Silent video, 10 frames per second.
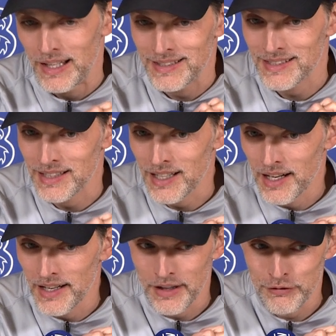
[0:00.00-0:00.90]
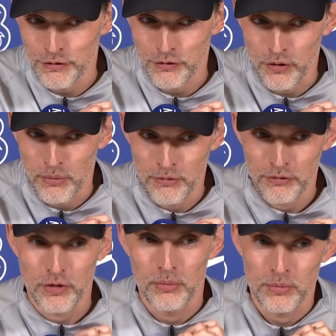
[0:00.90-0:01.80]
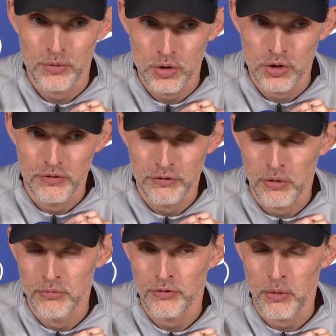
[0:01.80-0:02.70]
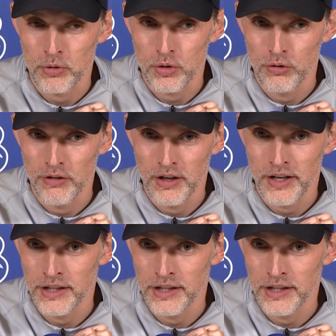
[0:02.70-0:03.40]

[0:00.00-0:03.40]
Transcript: is the guy left from from from from Kova,